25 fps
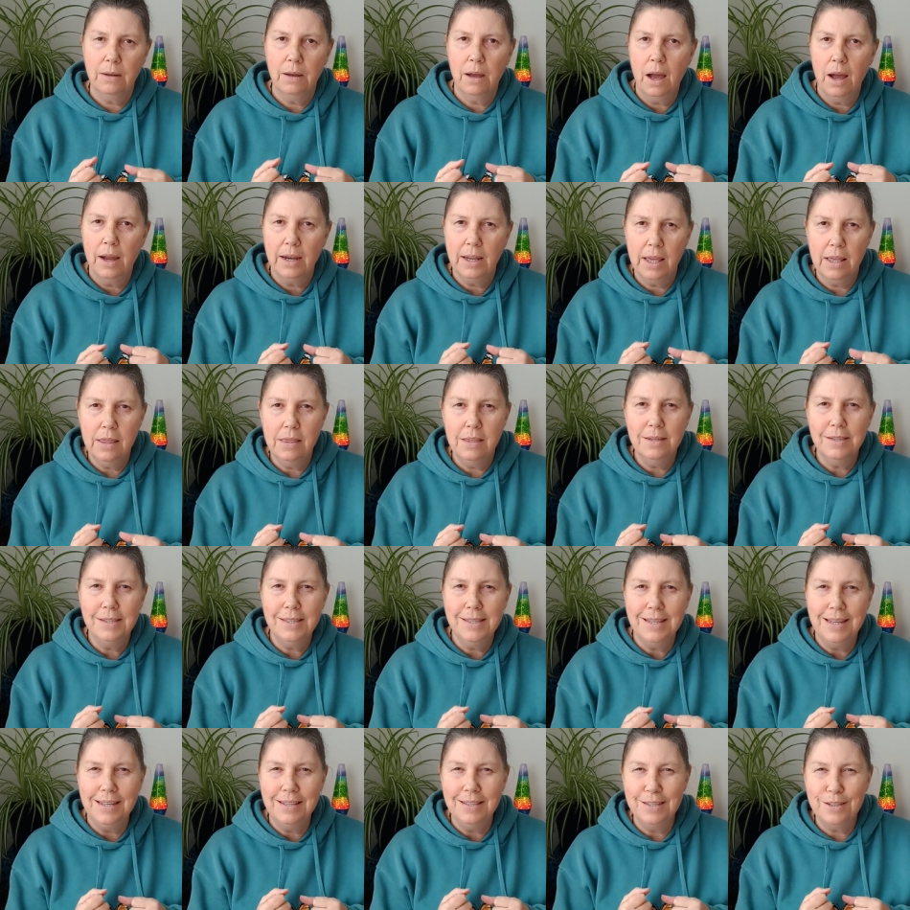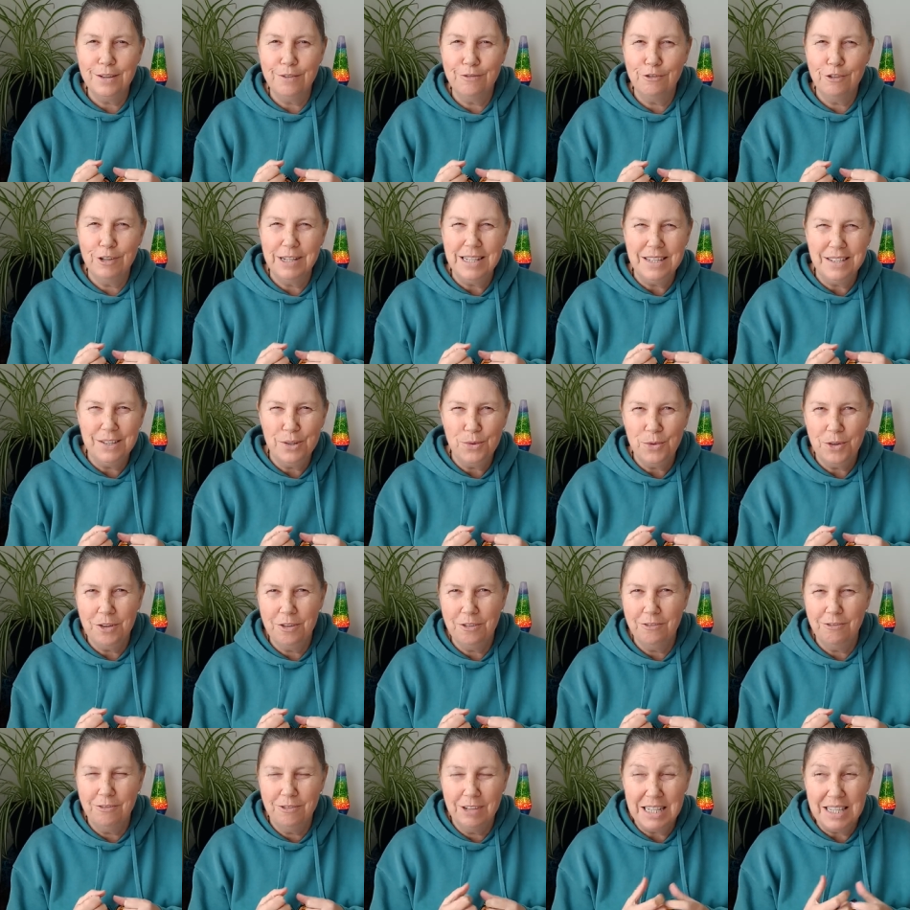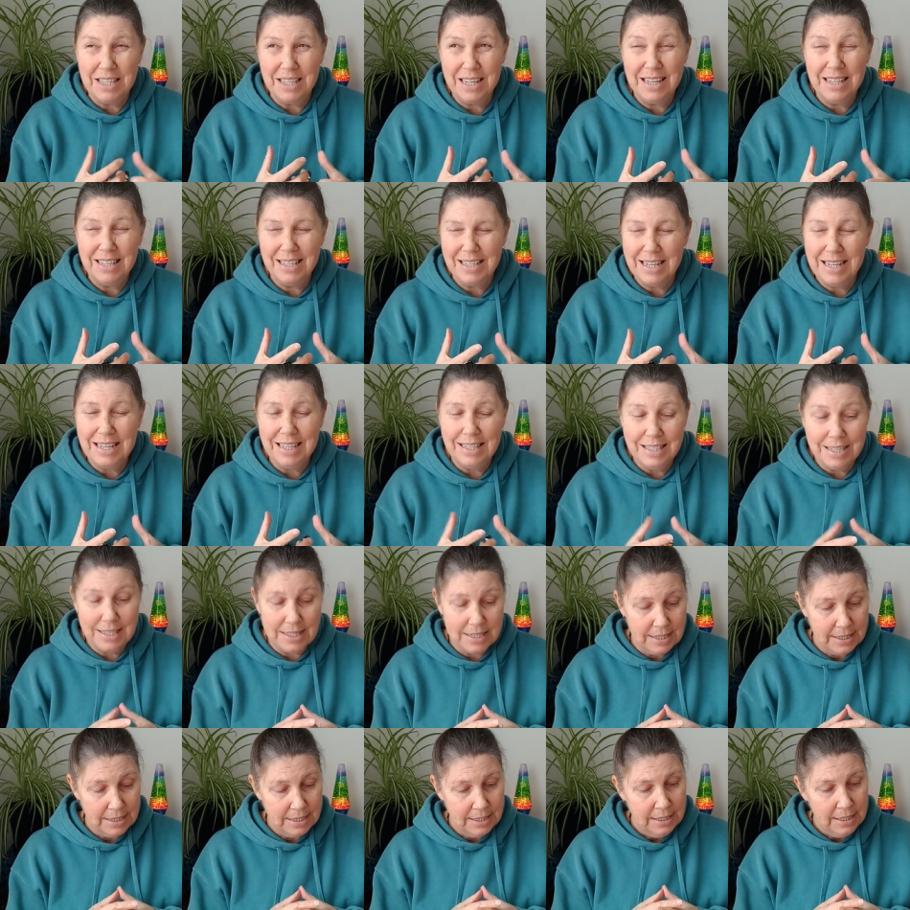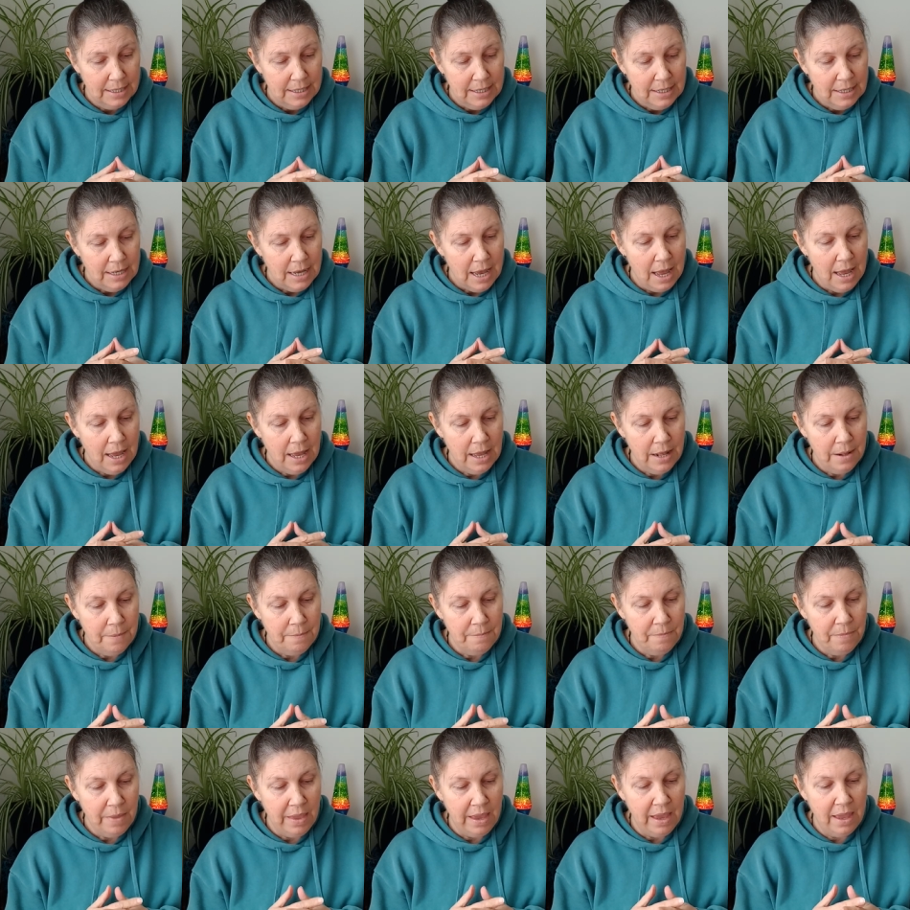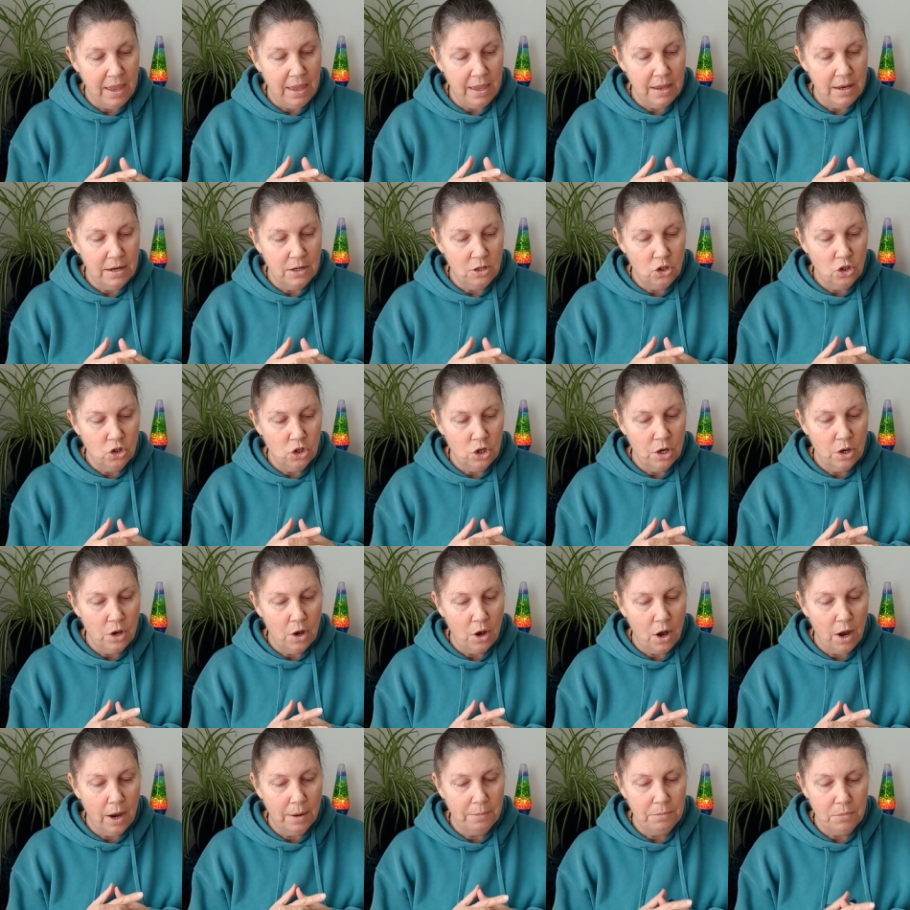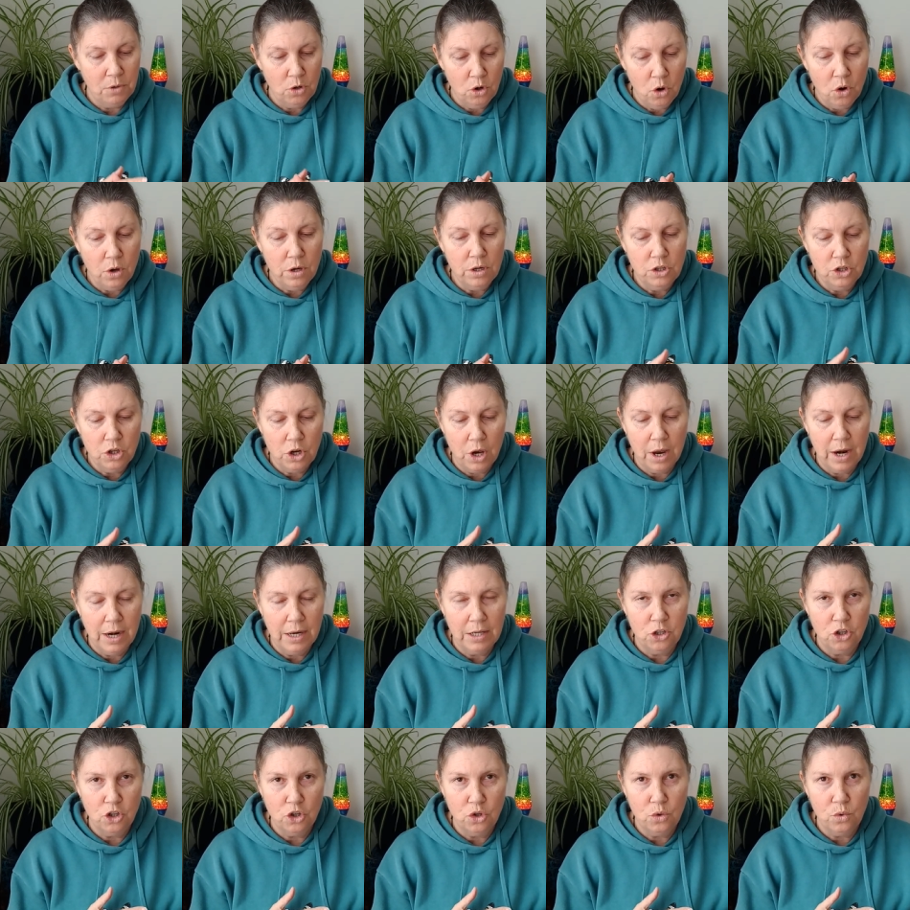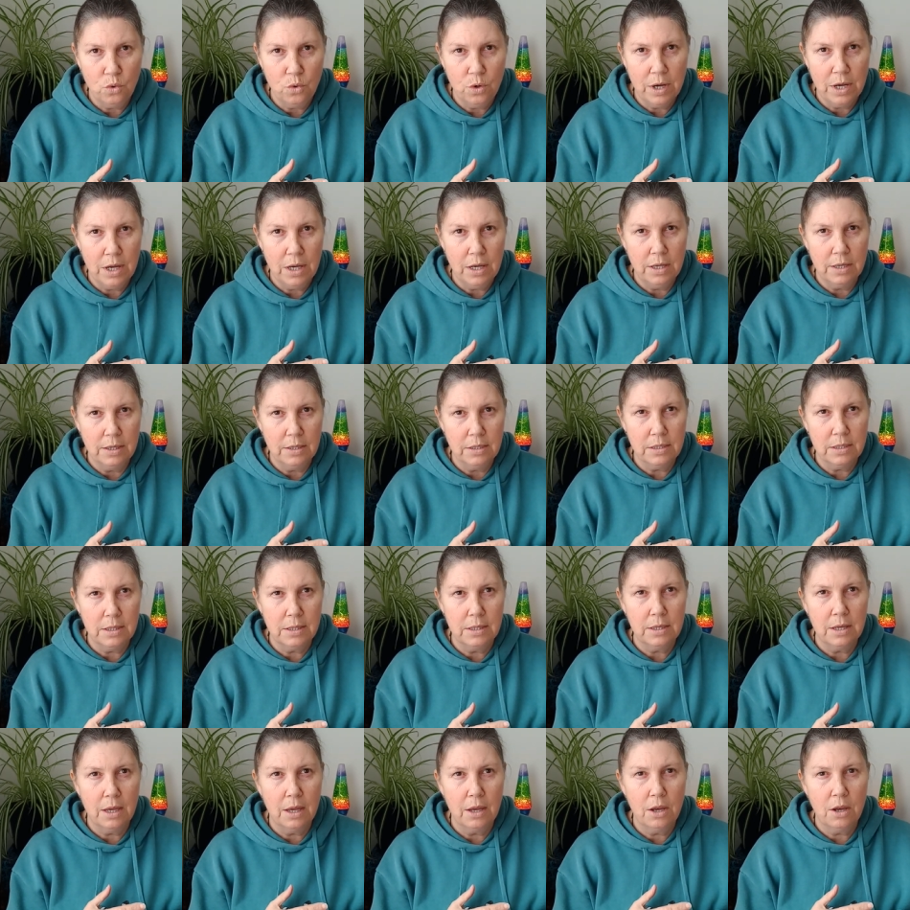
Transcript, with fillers: I get this sense of rest restlessness, um, and I'm not entirely sure it's